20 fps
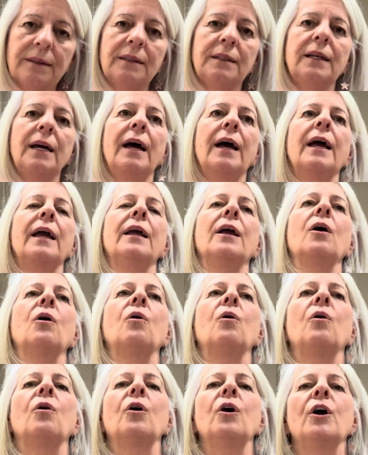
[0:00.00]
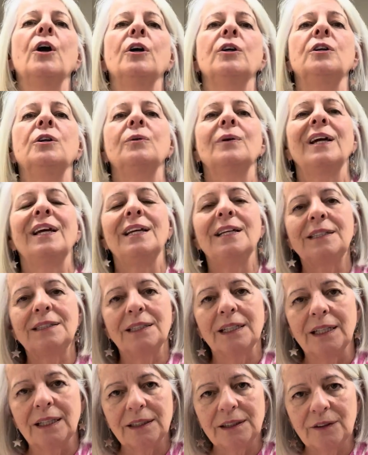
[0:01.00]
a day, or you
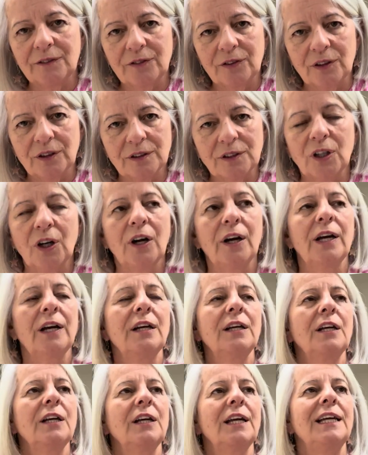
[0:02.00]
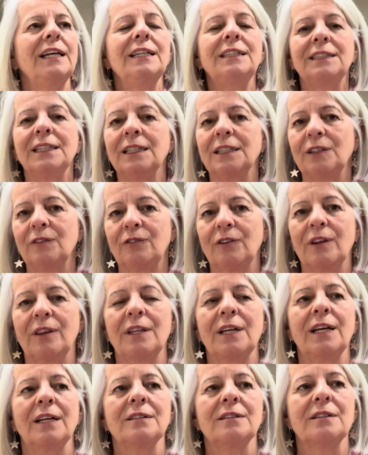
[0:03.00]
eating a different diet, eating different
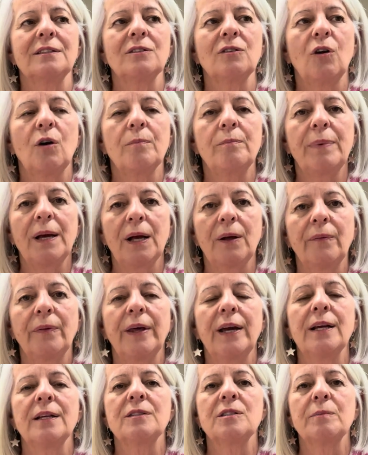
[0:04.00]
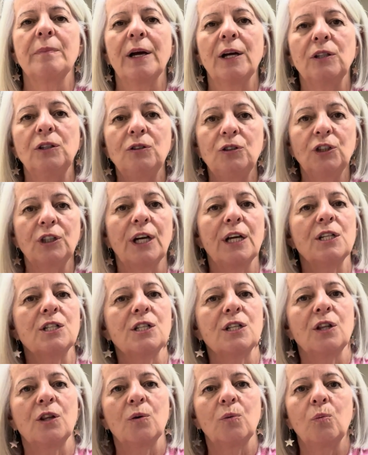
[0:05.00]
things. It's not about that. It's about you
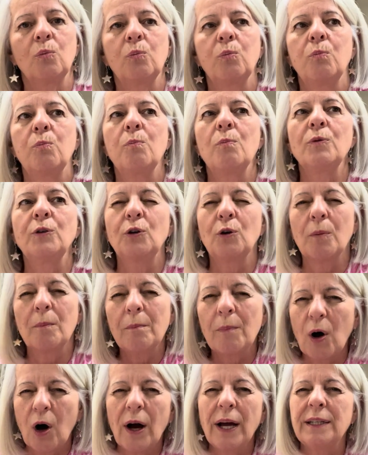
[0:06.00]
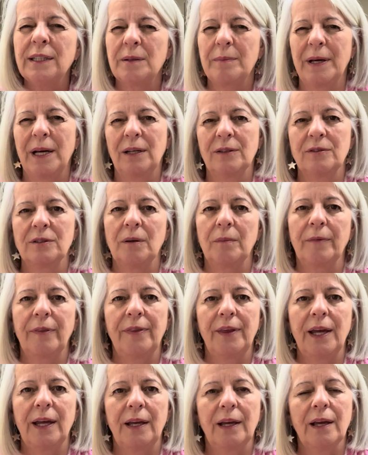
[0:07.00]
changing your mind about
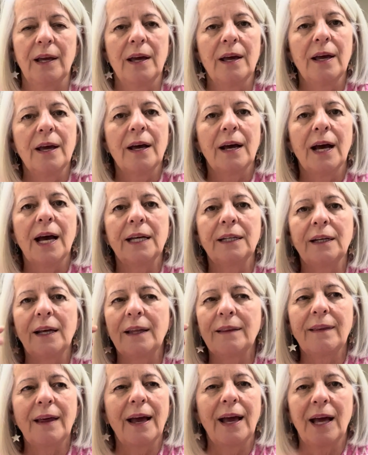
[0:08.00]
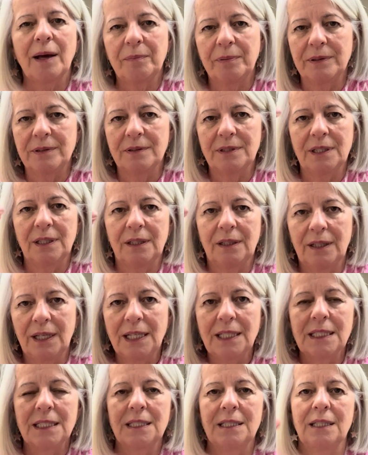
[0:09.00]
something. And that happens in an
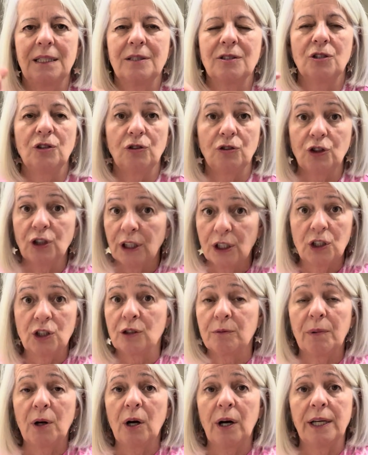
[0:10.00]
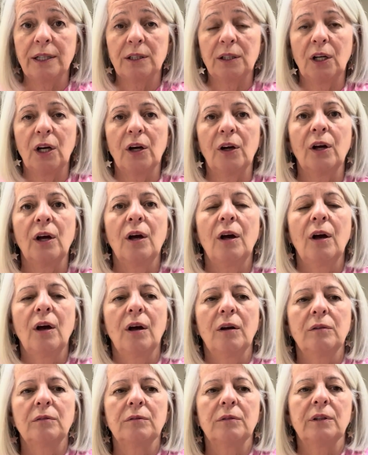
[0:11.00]
instant. So you change your mind and go,
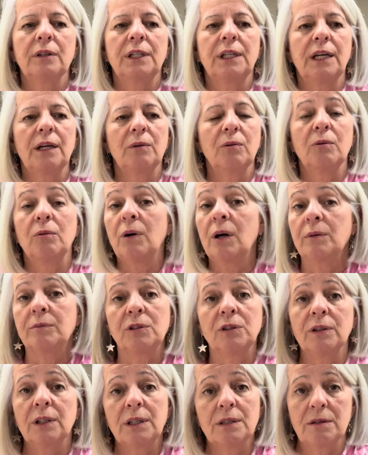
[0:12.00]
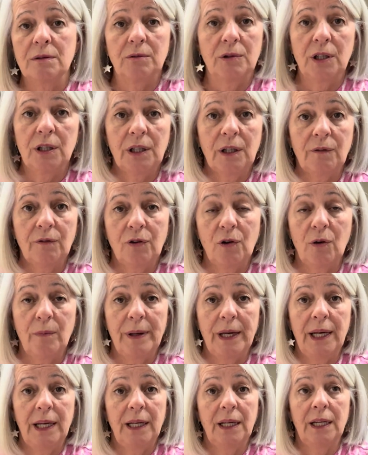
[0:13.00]
okay, well, what I'm doing isn't working for
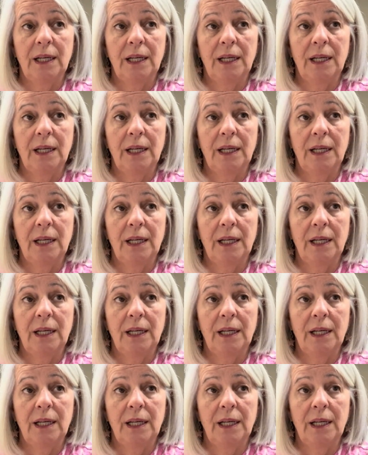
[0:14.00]
me.